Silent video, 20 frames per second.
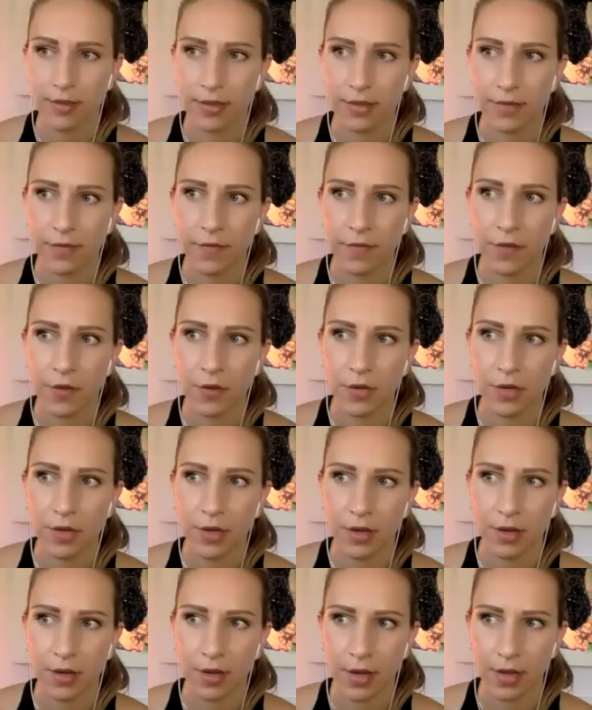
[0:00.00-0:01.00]
if you
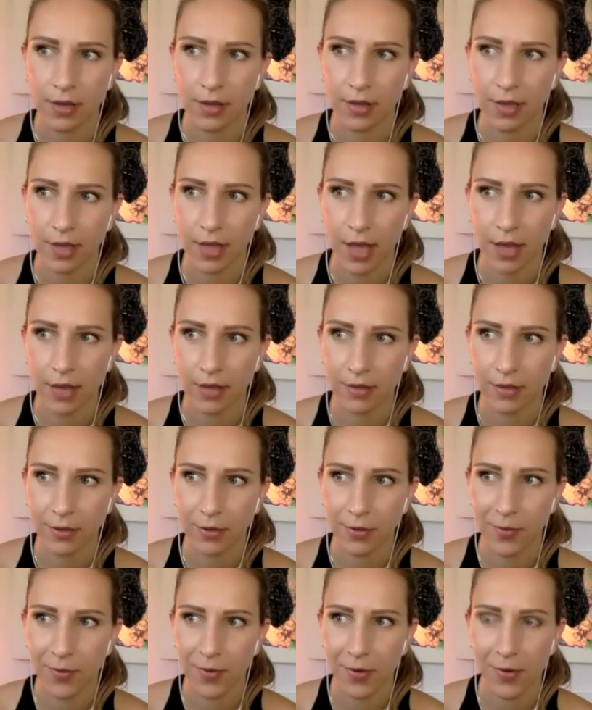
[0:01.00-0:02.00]
didn't cut the
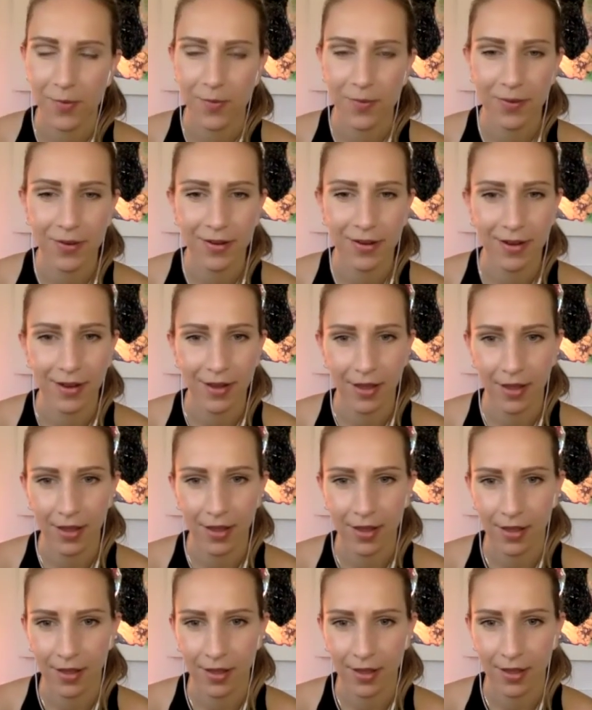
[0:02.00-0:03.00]
cantaloupe open,
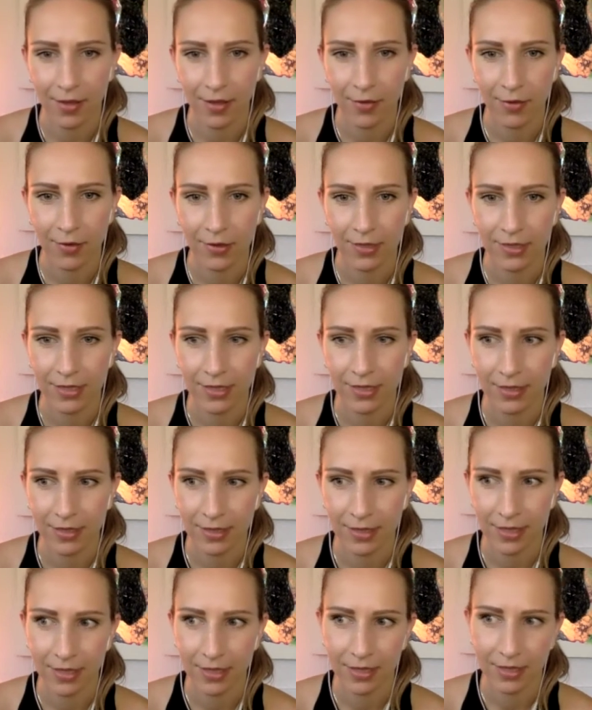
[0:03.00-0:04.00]
you wouldn't see the
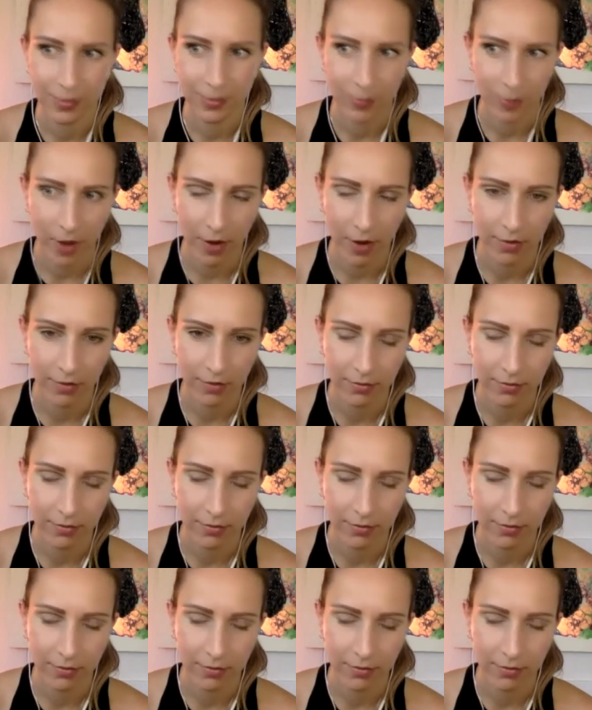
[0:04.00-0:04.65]
seed sprout.